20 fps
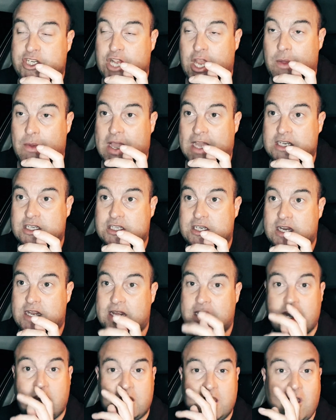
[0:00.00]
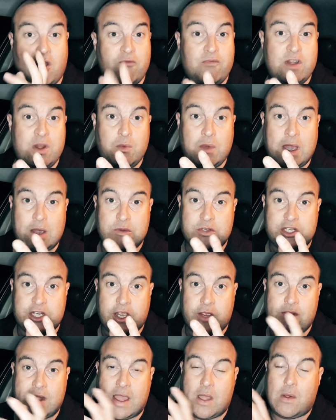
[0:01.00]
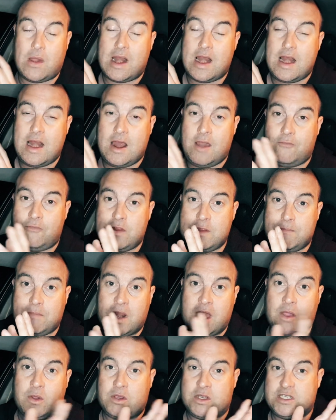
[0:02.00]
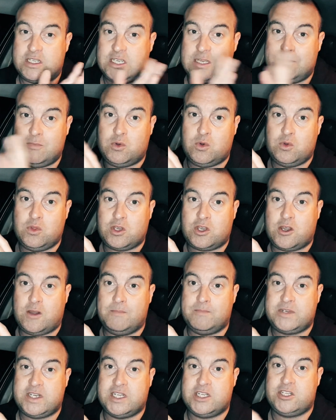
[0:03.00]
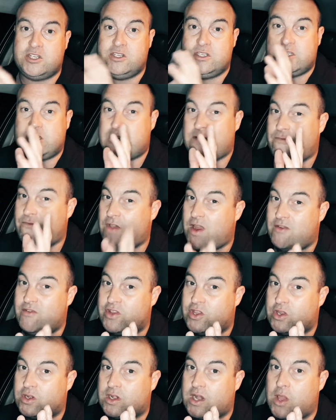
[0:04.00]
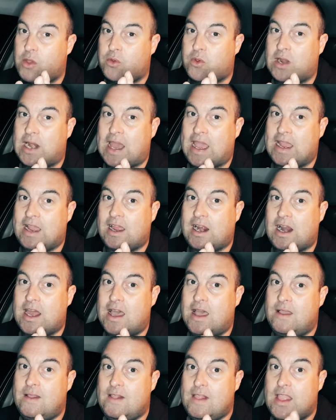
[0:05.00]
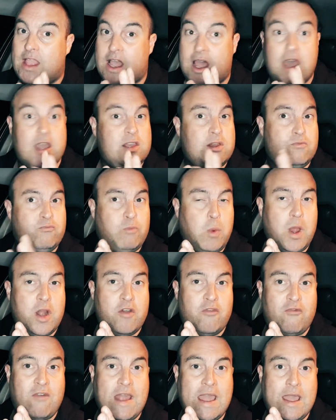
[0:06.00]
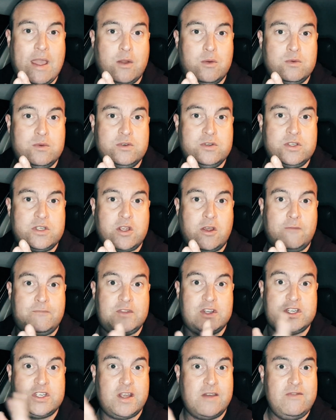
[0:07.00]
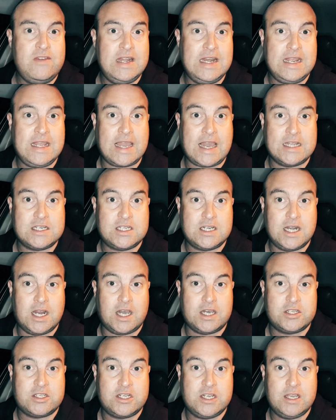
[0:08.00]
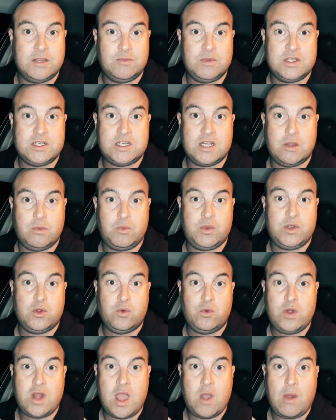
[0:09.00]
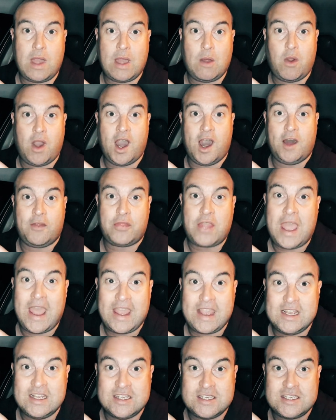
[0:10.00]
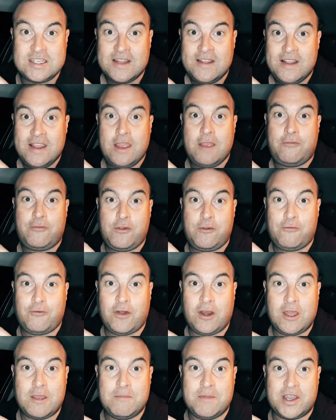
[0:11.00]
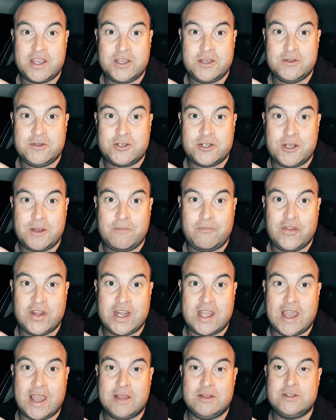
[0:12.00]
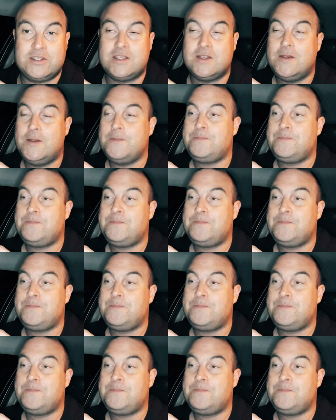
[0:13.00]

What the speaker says: Joe, actually, and I get on really well with Joe now. Lovely bloke. I see him at all the competitions. He's a very good local angler. He won a round of the Southern League, actually, last year, which we all know how hard that is if you follow my YouTube videos.